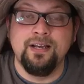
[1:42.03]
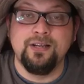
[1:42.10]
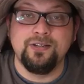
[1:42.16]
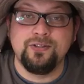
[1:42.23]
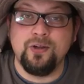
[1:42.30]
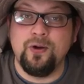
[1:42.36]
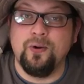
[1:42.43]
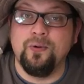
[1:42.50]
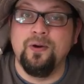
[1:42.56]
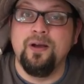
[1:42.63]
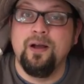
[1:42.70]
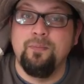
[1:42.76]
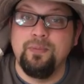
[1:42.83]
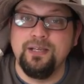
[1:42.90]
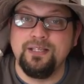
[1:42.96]
So,
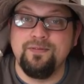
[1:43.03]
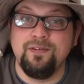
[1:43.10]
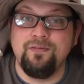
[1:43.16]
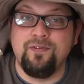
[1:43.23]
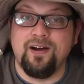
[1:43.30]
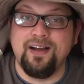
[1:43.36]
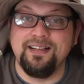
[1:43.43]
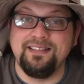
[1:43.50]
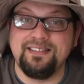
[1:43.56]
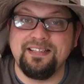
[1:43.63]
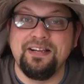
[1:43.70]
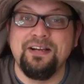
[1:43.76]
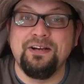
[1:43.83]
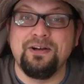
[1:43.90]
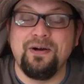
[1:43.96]
piece of
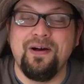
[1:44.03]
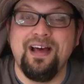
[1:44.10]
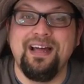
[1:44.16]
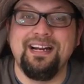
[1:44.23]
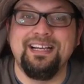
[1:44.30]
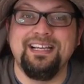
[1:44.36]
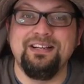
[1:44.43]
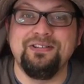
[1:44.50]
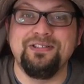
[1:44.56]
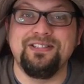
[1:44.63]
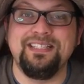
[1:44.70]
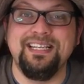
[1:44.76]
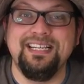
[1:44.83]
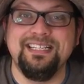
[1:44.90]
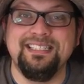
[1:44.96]
advice, go ahead and get your
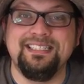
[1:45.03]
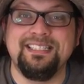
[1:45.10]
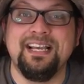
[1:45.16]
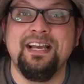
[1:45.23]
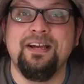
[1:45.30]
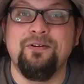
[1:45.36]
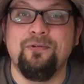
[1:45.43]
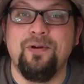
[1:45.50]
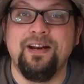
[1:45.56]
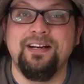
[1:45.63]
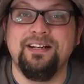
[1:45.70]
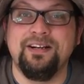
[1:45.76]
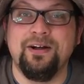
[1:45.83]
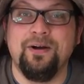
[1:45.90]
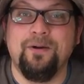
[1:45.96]
seeds ready
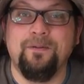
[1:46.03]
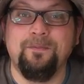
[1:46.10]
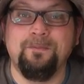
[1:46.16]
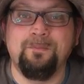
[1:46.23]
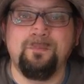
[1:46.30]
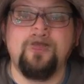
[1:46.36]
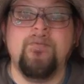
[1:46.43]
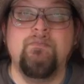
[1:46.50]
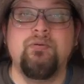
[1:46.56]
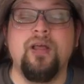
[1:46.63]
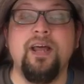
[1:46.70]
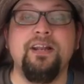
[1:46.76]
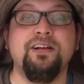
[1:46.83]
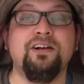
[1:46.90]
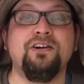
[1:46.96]
to go.
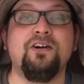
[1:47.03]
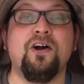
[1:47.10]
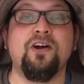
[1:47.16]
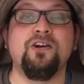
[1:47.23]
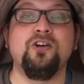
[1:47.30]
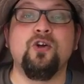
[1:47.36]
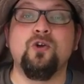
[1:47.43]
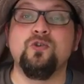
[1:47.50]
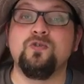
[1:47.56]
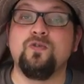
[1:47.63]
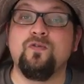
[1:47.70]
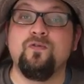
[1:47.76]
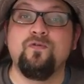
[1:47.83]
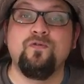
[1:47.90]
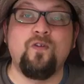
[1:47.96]
Planting a garden goes
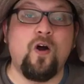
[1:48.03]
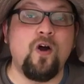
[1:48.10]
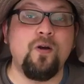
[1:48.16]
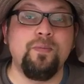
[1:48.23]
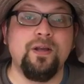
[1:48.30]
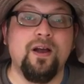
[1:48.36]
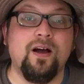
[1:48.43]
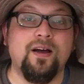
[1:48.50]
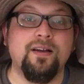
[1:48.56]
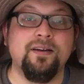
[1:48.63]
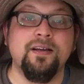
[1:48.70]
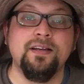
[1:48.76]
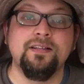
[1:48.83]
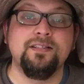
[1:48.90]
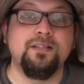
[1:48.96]
far beyond
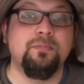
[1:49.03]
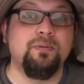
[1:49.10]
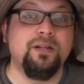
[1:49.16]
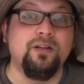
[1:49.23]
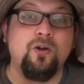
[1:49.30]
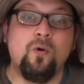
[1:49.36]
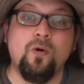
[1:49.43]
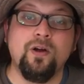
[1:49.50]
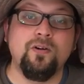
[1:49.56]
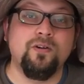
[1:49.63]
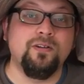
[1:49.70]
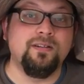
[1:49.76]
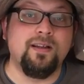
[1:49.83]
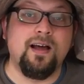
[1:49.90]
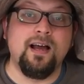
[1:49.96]
simply going
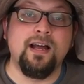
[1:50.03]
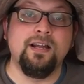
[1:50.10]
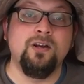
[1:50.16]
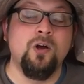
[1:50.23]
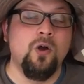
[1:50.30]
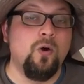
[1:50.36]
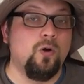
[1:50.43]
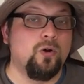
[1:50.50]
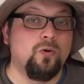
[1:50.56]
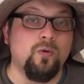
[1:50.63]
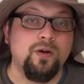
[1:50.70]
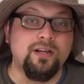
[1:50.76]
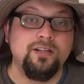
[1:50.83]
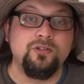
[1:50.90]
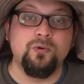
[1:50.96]
online or
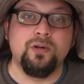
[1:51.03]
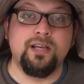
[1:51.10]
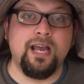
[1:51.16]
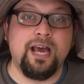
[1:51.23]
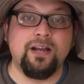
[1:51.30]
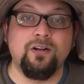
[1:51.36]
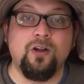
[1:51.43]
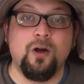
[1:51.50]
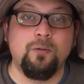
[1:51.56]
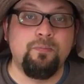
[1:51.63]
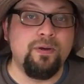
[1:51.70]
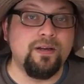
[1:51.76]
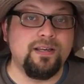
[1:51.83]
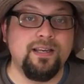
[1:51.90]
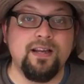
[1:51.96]
going into a catalog,
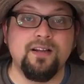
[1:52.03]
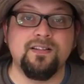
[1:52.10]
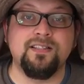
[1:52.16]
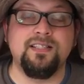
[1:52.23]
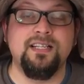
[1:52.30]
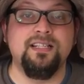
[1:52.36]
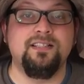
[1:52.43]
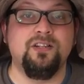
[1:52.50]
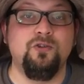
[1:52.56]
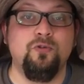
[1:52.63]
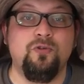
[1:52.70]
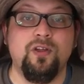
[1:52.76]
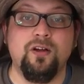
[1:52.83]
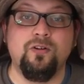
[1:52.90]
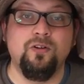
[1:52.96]
picking out seeds that you
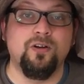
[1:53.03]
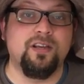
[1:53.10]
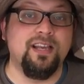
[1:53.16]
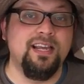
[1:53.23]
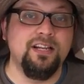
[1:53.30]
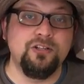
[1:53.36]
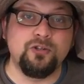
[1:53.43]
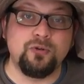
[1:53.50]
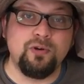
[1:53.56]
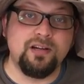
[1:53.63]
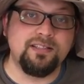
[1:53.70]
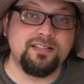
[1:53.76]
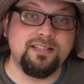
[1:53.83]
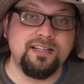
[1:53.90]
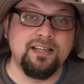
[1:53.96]
think look
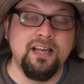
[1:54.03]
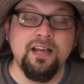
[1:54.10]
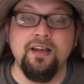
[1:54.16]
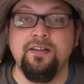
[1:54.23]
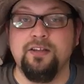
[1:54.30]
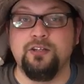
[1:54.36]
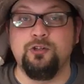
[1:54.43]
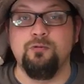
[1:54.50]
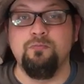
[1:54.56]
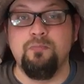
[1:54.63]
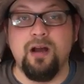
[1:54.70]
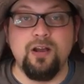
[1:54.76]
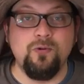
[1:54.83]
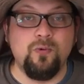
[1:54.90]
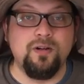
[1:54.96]
interesting, that you
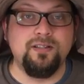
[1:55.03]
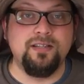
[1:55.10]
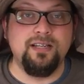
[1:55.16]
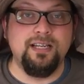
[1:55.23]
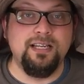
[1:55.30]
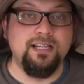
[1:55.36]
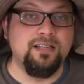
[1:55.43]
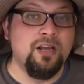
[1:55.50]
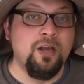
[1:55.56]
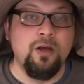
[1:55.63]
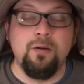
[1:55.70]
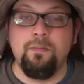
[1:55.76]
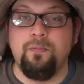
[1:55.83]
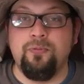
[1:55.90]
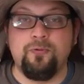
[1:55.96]
might want to eat,
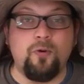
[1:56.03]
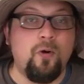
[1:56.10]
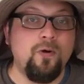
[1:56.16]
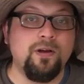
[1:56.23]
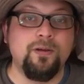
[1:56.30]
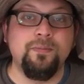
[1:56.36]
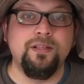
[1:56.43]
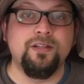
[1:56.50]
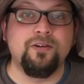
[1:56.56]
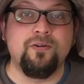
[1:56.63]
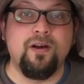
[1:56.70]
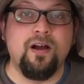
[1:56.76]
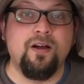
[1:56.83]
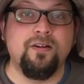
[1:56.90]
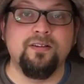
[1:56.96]
throwing them in the
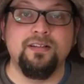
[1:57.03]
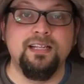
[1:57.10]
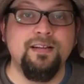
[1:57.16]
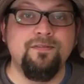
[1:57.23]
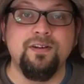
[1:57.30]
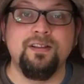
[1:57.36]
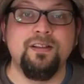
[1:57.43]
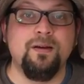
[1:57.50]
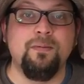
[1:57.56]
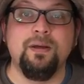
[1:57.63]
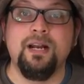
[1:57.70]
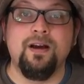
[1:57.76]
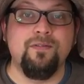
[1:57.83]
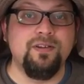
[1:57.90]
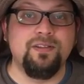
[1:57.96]
ground, leaving them,
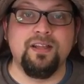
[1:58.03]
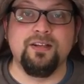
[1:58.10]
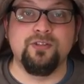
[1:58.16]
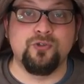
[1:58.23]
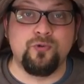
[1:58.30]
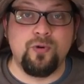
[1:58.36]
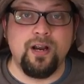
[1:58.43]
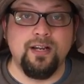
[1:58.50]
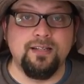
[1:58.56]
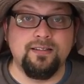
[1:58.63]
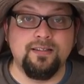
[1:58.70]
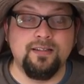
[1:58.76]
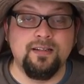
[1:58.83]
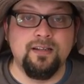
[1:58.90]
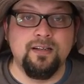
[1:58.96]
and everything's great.